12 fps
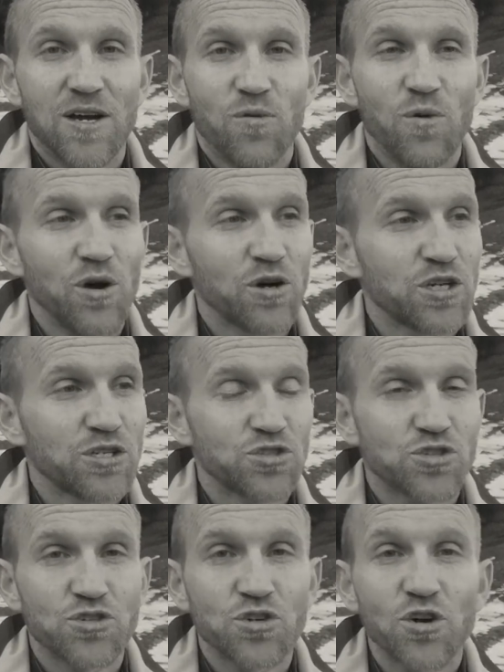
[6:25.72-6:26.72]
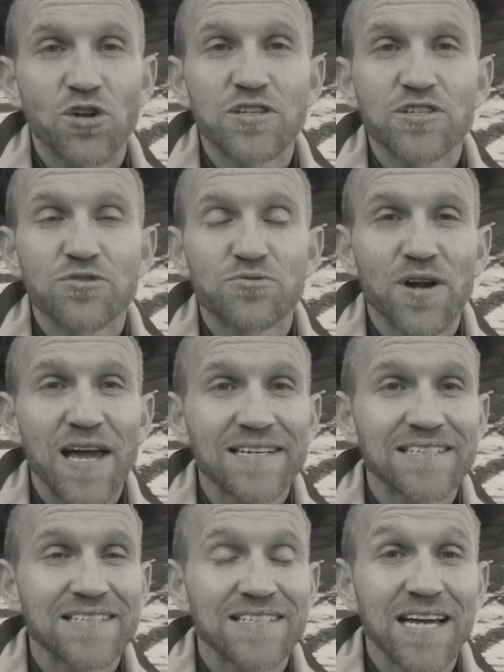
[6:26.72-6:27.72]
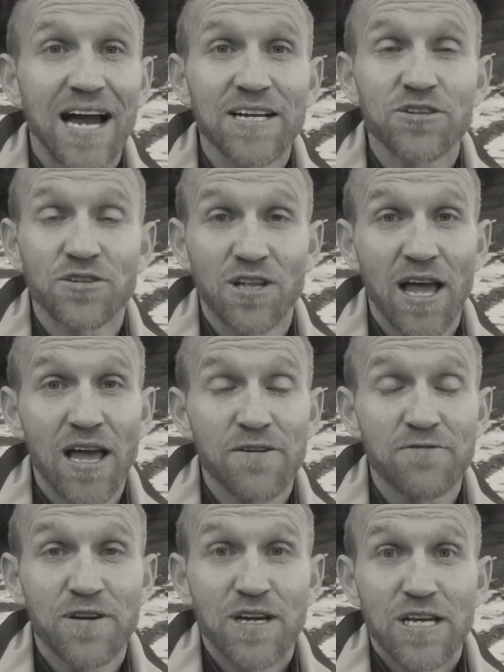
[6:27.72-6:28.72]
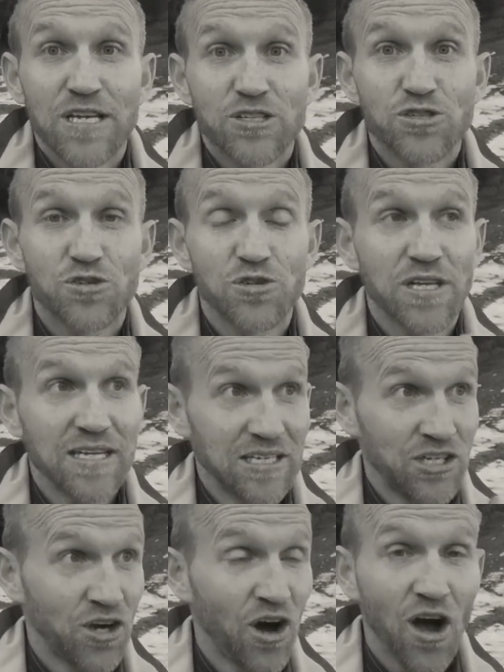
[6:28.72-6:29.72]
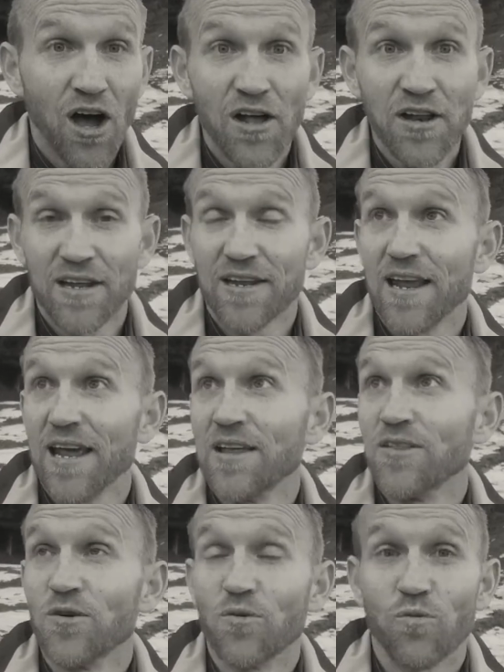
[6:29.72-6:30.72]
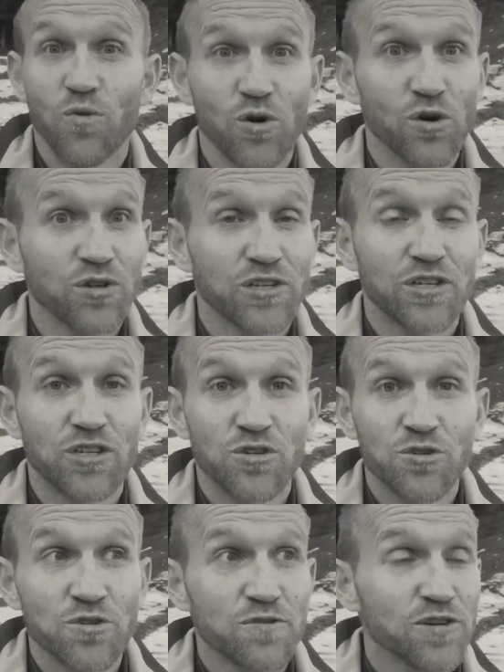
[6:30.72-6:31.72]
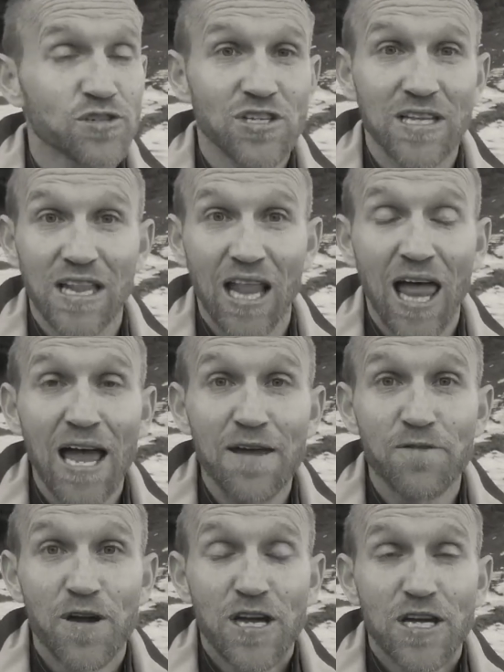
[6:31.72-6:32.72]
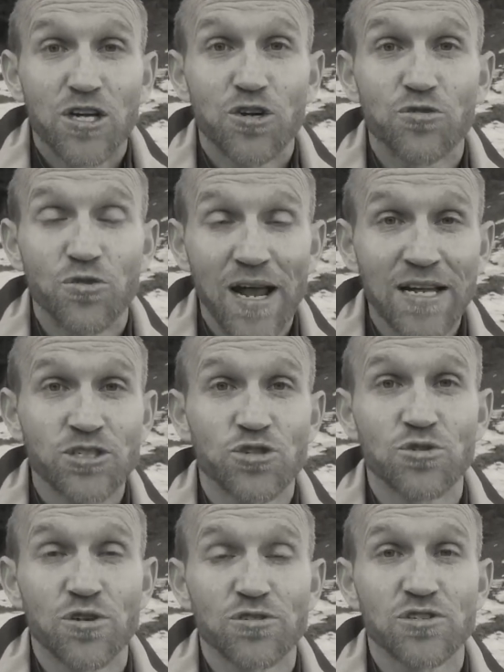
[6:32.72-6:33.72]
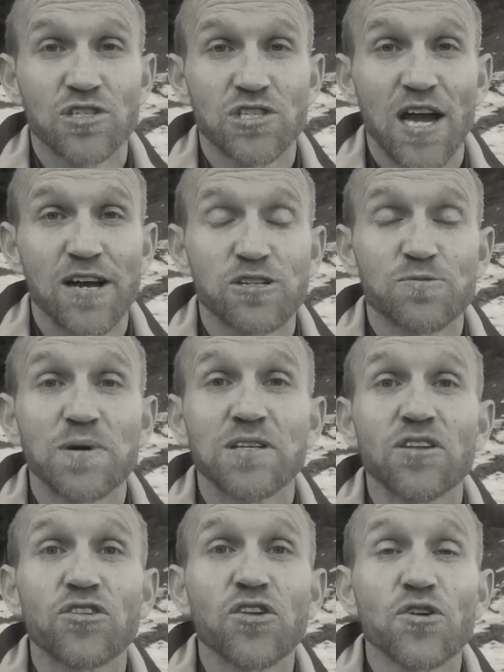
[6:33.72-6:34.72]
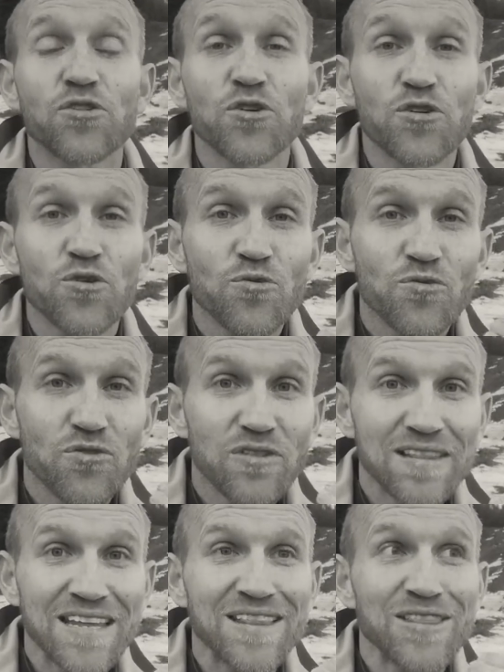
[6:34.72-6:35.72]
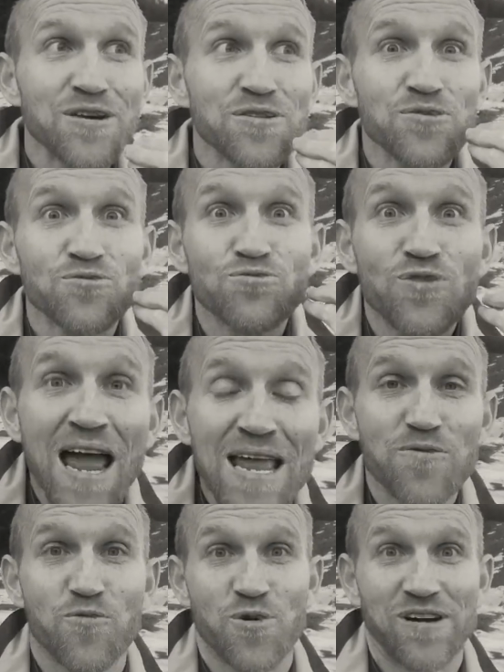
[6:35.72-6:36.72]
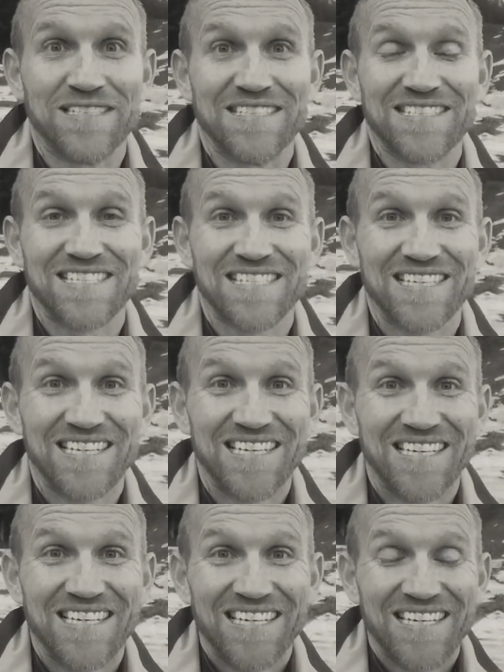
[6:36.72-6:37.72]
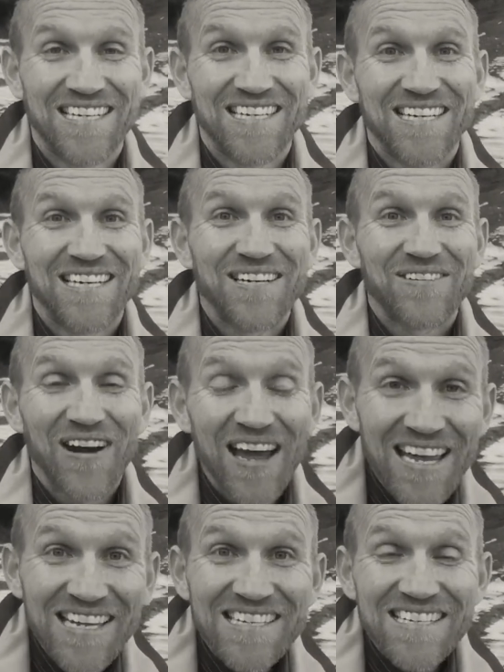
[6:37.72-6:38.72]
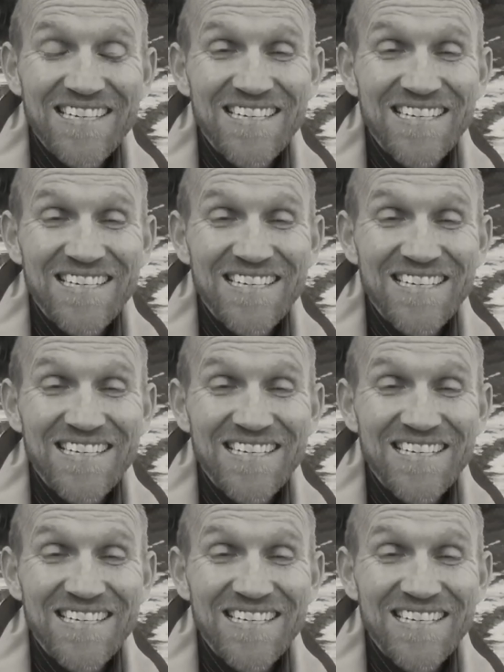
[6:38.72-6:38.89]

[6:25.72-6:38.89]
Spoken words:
will control and direct and guide your life so that God and the world and the universe and life grants you those desires, but they're the right ones, right?